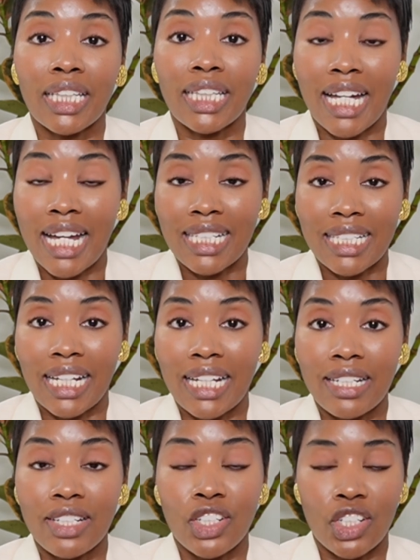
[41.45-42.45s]
last
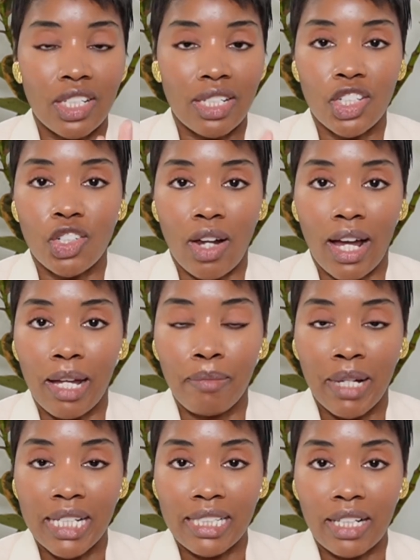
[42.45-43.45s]
night just to try it
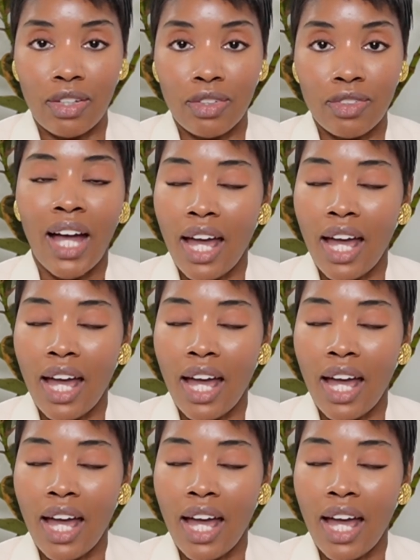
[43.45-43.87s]
myself